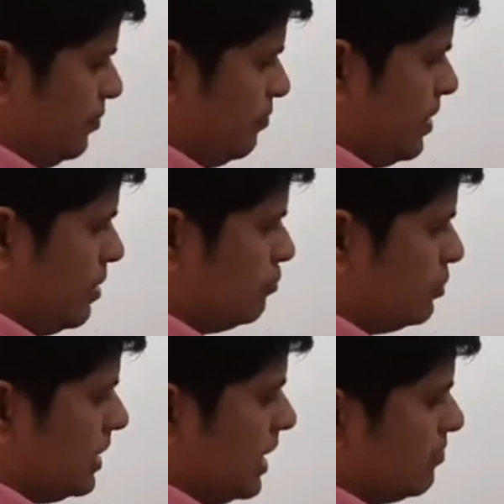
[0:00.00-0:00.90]
We have to
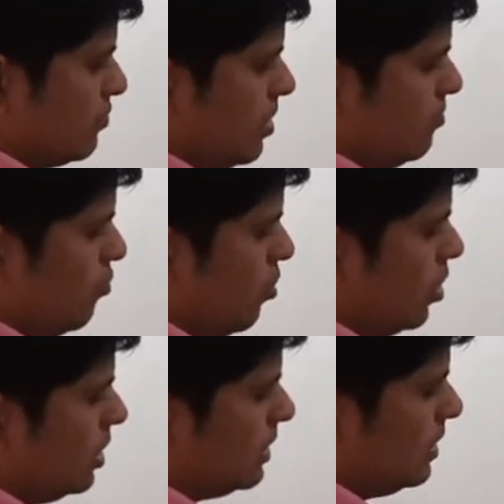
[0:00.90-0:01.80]
start from
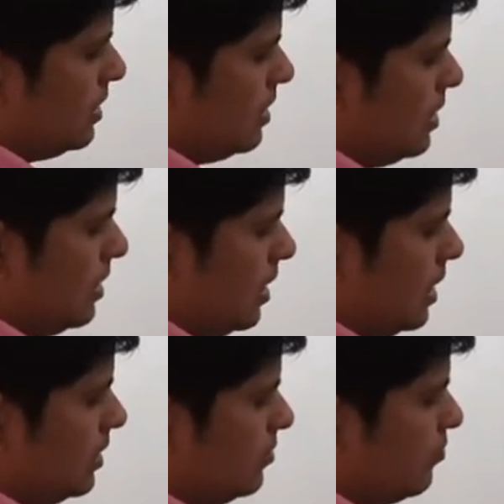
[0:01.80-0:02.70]
what?
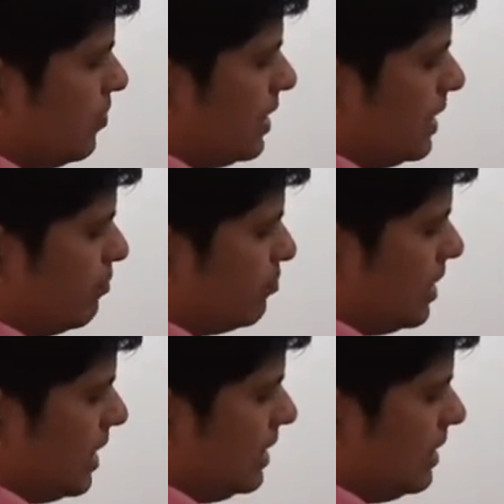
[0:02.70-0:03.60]
Alpha
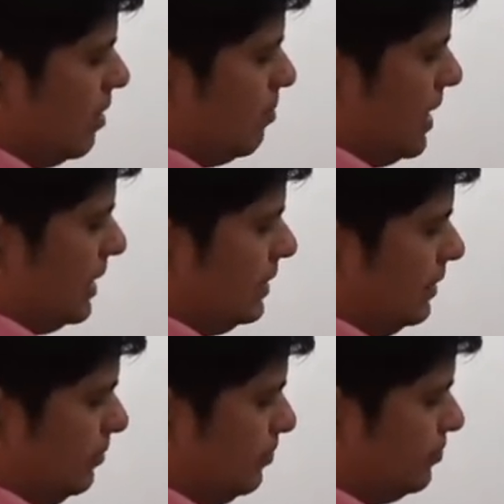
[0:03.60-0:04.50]
naphthylamine.